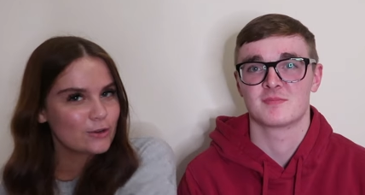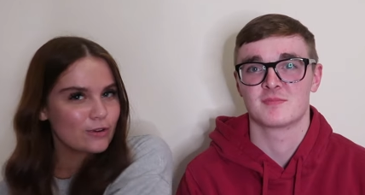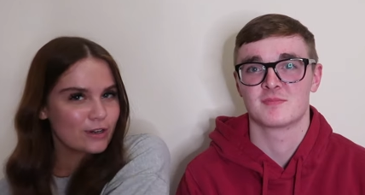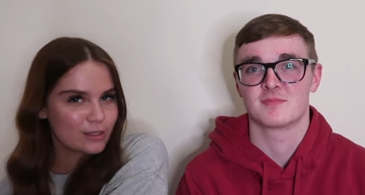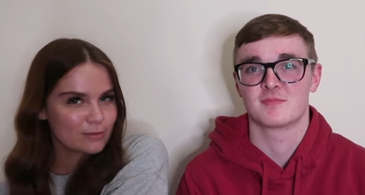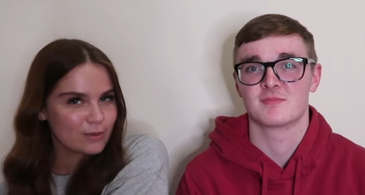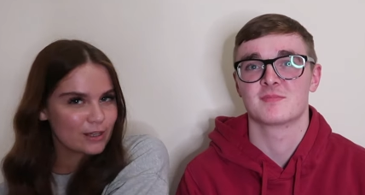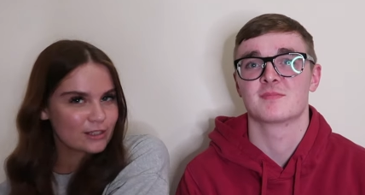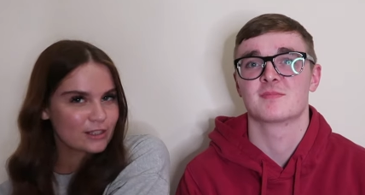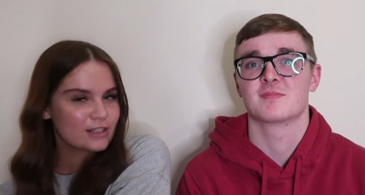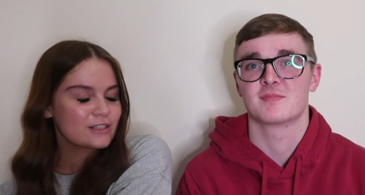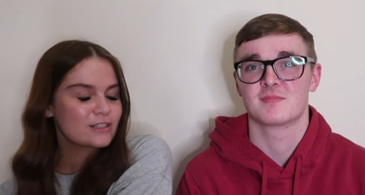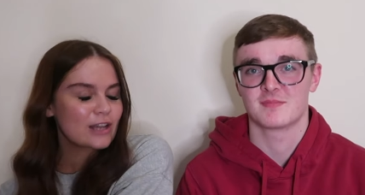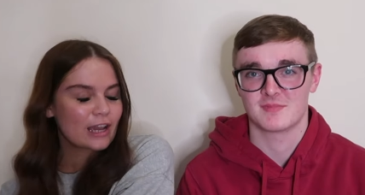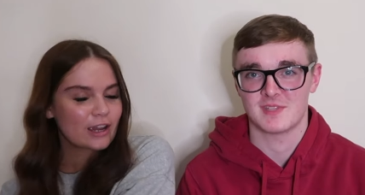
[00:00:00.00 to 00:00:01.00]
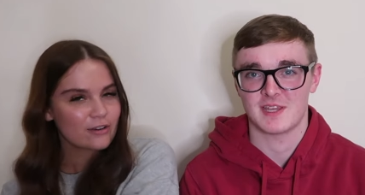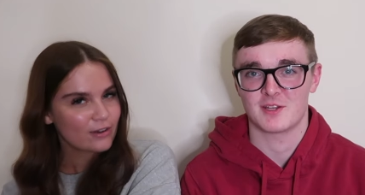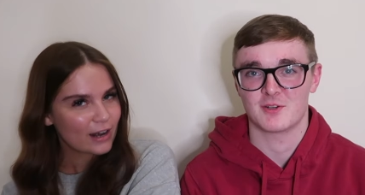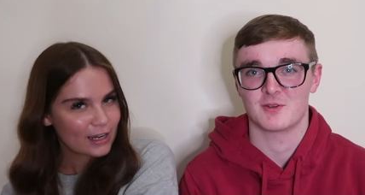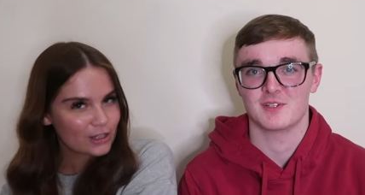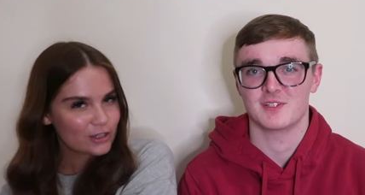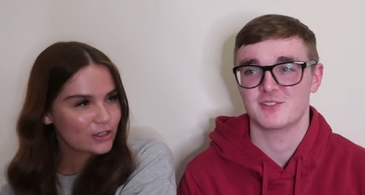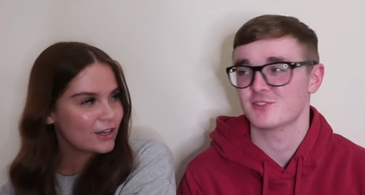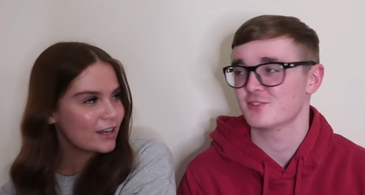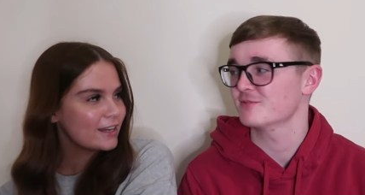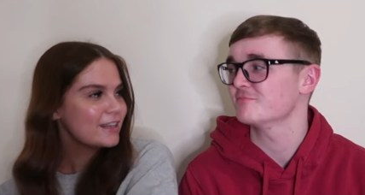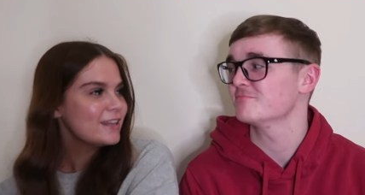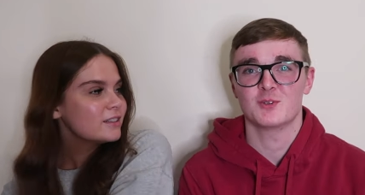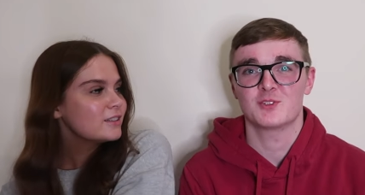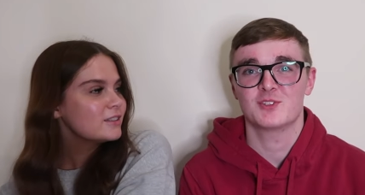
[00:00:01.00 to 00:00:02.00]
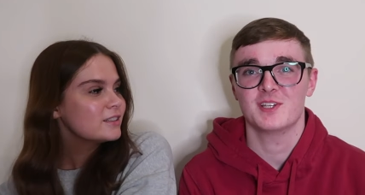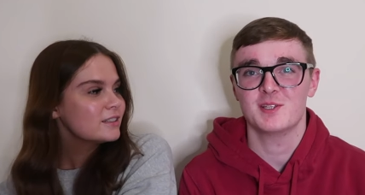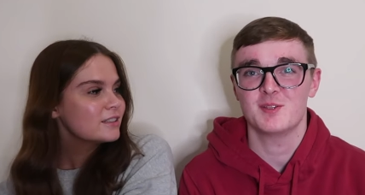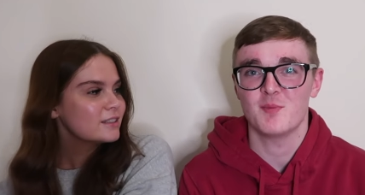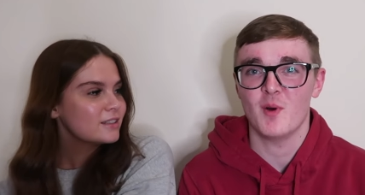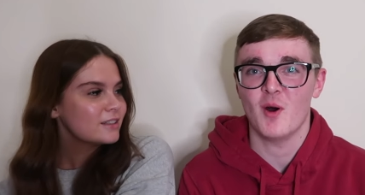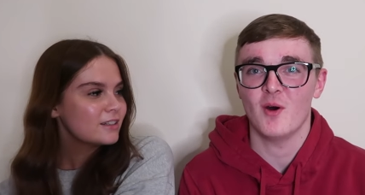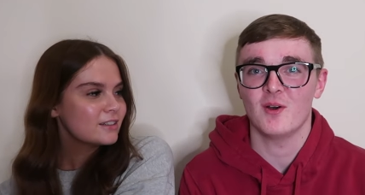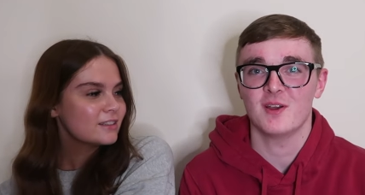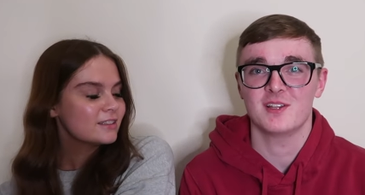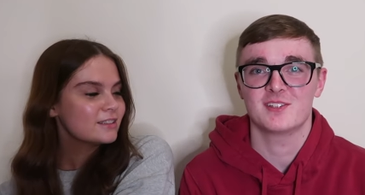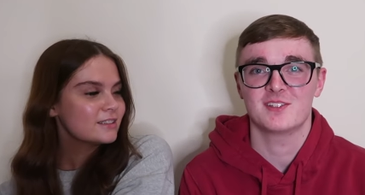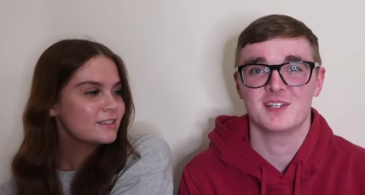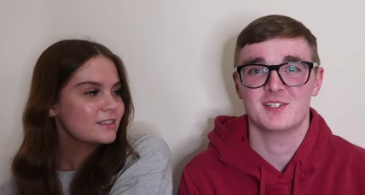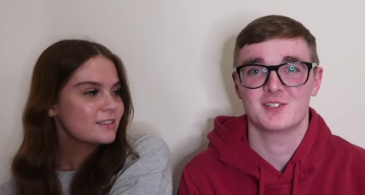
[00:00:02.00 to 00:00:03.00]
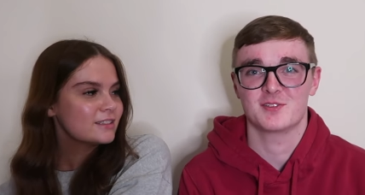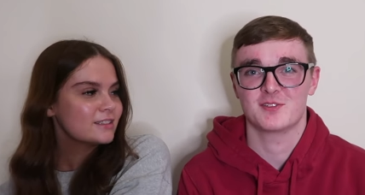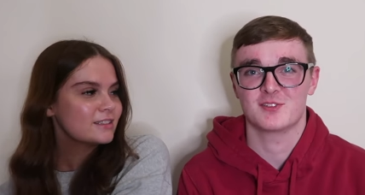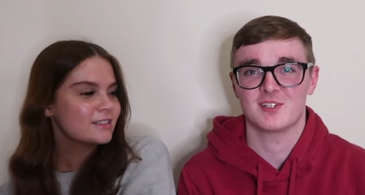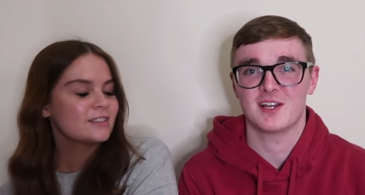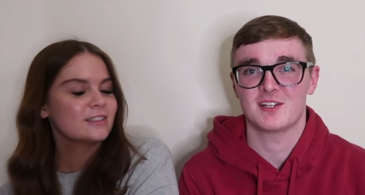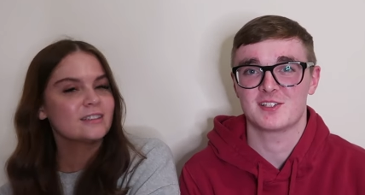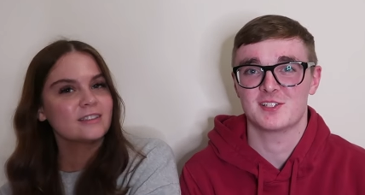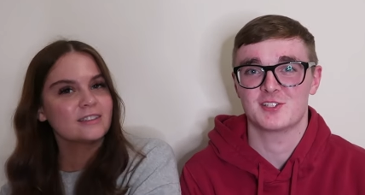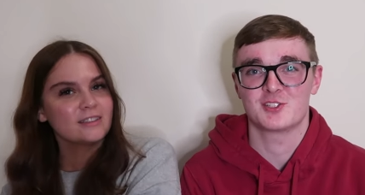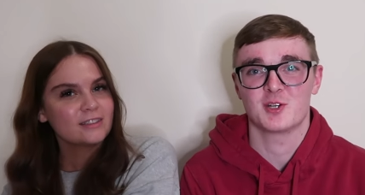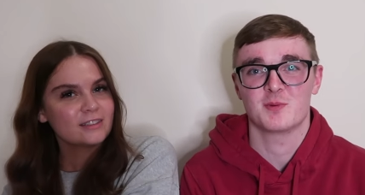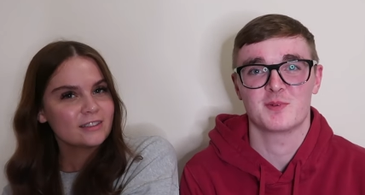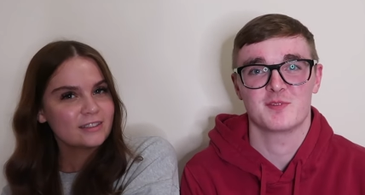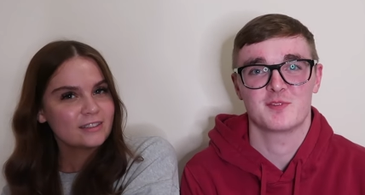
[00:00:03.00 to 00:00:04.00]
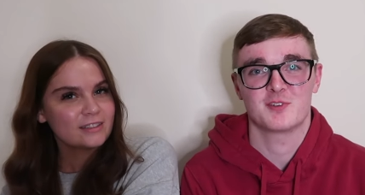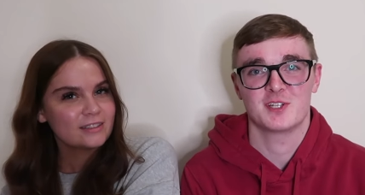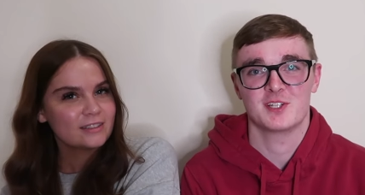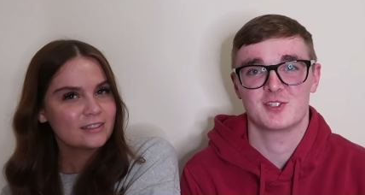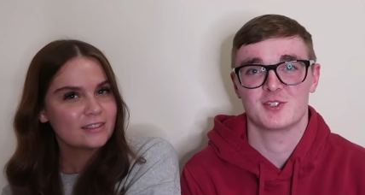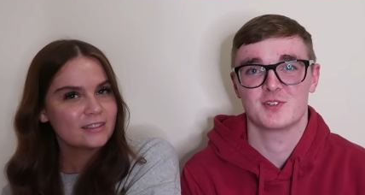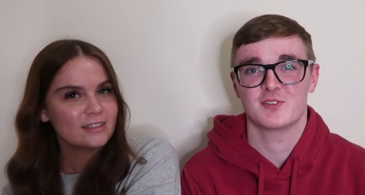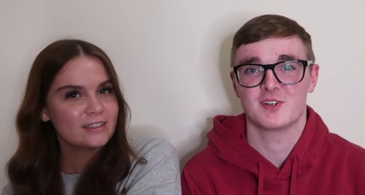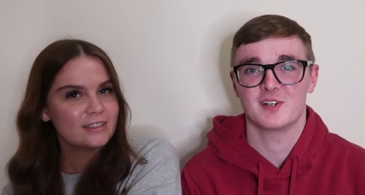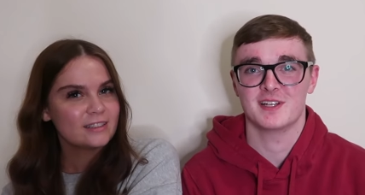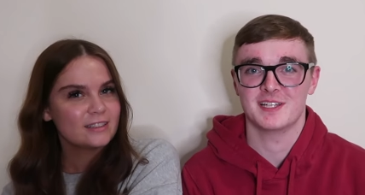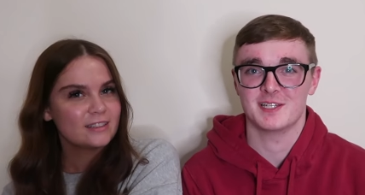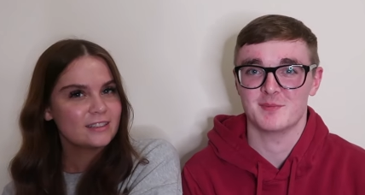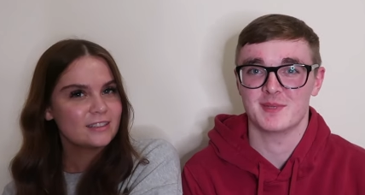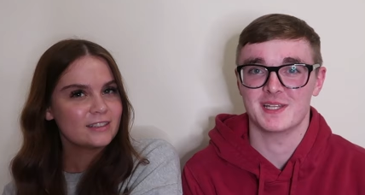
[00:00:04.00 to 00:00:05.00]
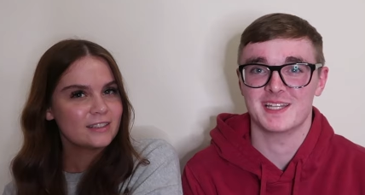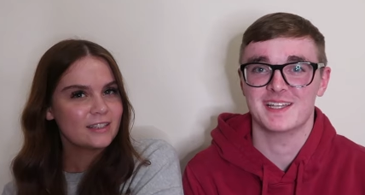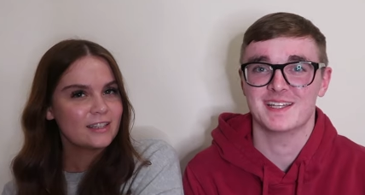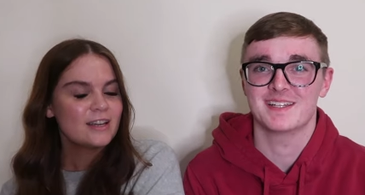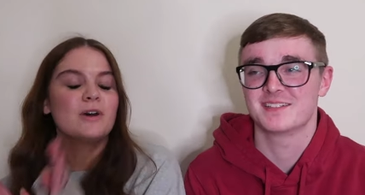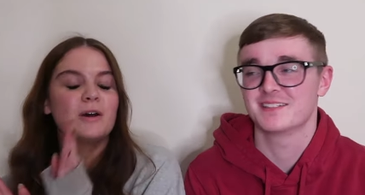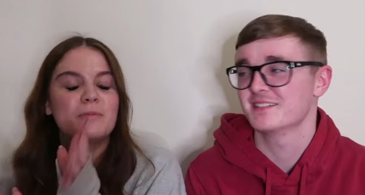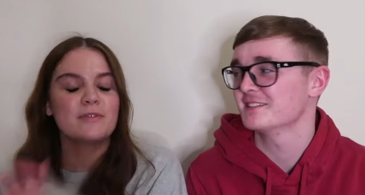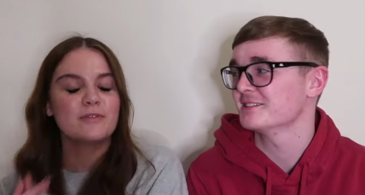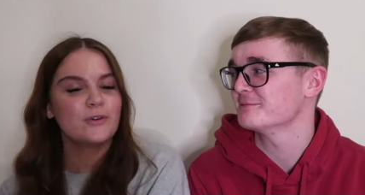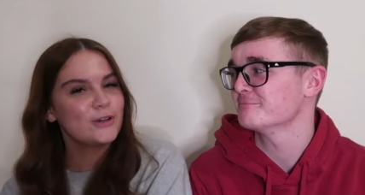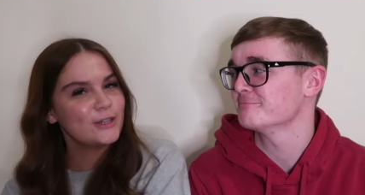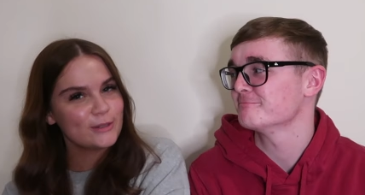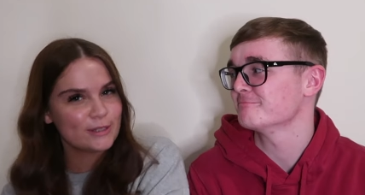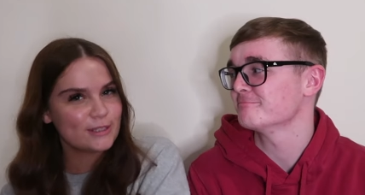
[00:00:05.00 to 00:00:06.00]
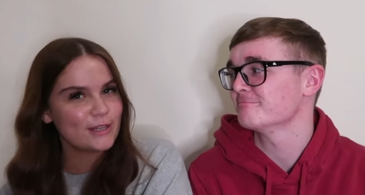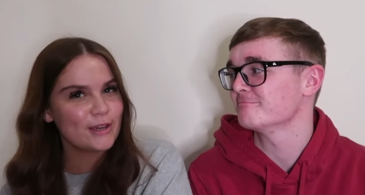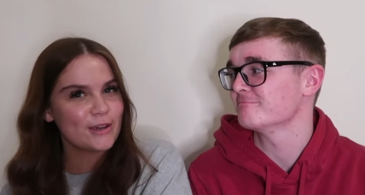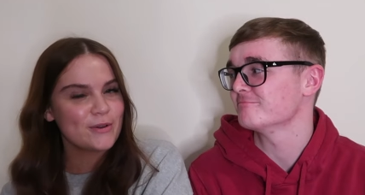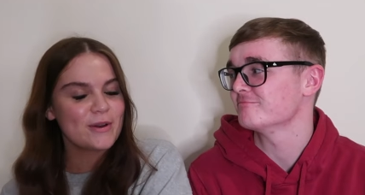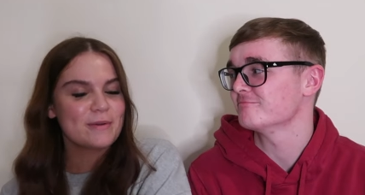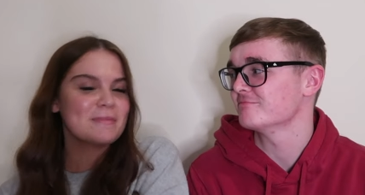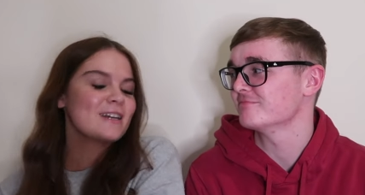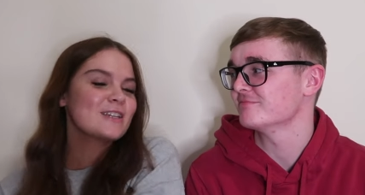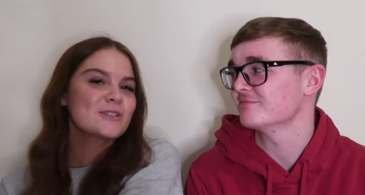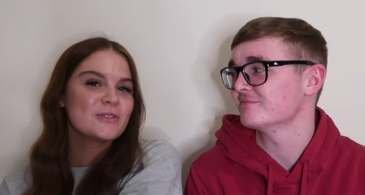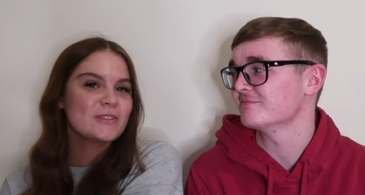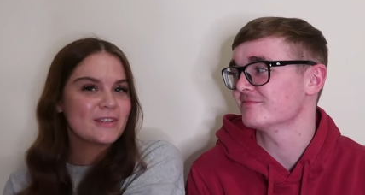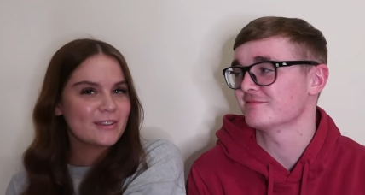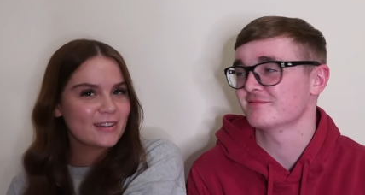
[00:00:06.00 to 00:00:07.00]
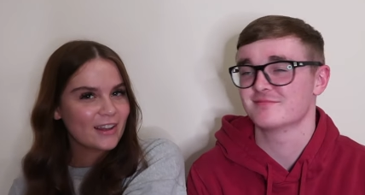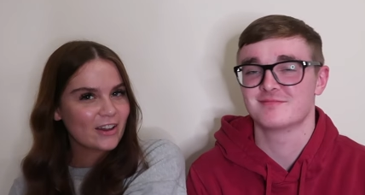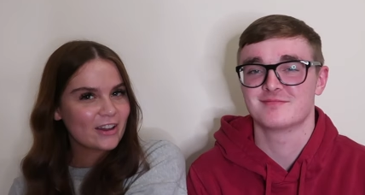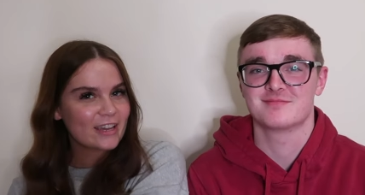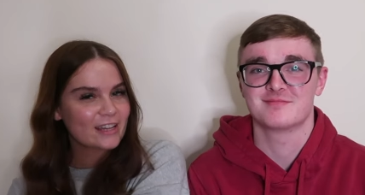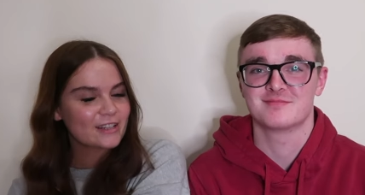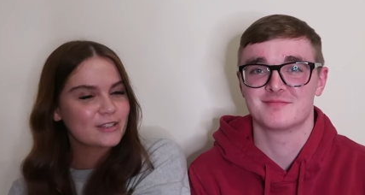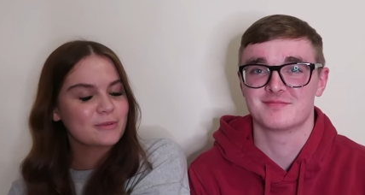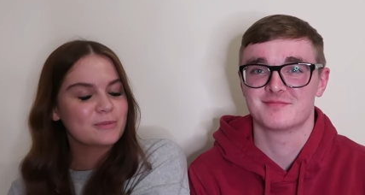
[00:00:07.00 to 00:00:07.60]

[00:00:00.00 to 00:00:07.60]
Speaker 1: Christmas decoration.
Speaker 2: You'll see the behind the scenes of us actually shopping for each other in a minute.
Speaker 1: But before you do, make sure that you like and